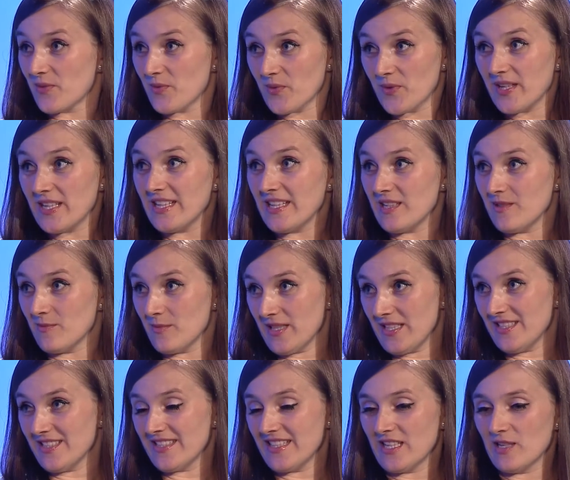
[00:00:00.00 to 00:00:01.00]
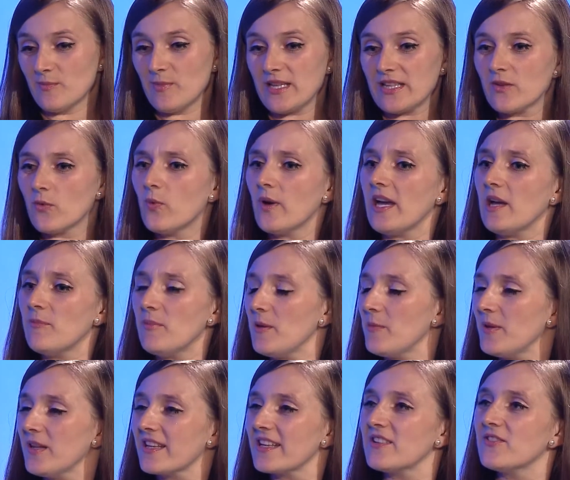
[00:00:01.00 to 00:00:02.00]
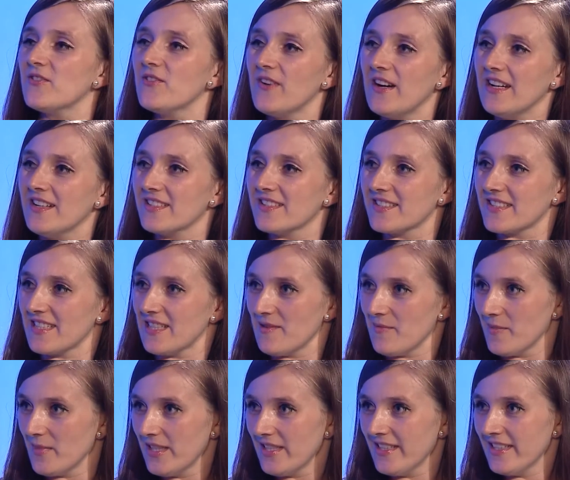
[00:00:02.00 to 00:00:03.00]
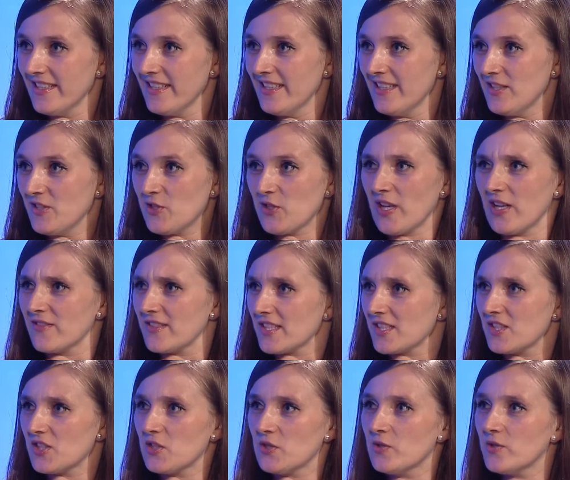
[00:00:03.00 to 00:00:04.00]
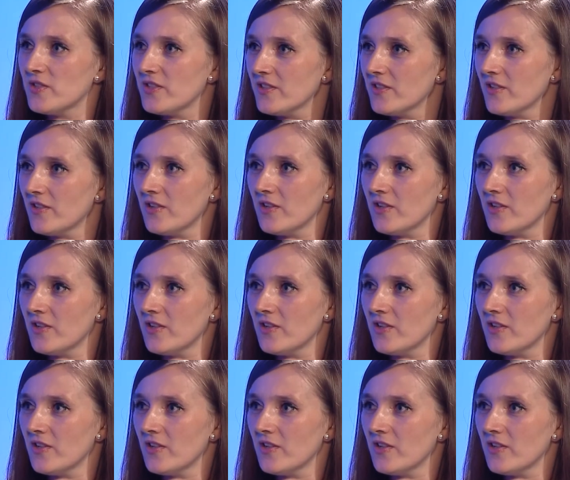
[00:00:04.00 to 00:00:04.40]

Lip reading: really amazing, but where people can find them? Do you have a studio?